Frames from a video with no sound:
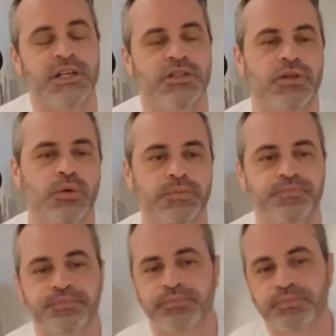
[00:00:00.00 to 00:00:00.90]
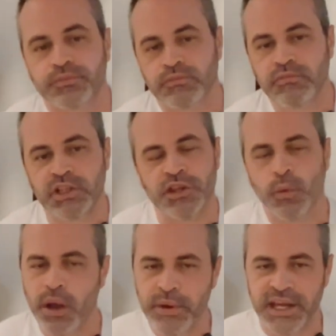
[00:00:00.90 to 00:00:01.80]
So the
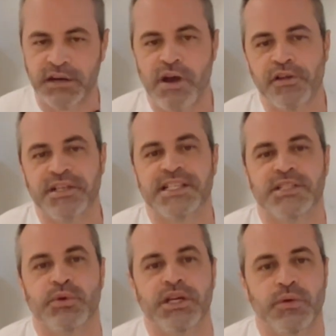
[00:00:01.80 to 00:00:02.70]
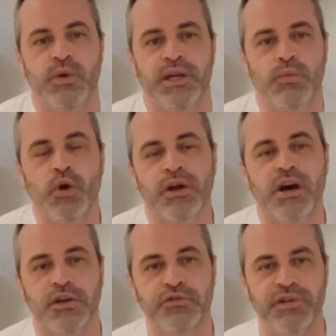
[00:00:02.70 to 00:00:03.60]
way we get around this is we work
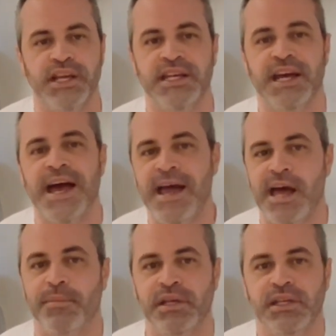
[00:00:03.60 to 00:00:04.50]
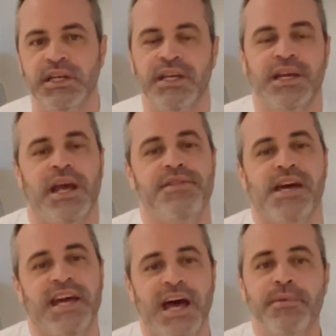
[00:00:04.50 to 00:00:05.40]
on creating a habit, and that
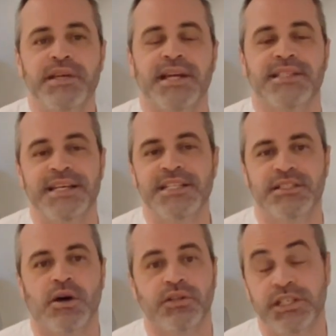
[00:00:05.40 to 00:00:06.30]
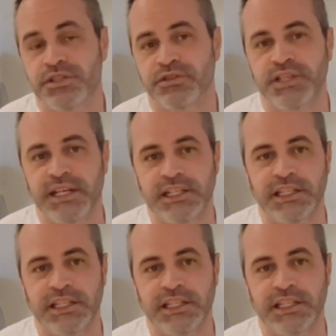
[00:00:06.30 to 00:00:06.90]
habit gets installed in your daily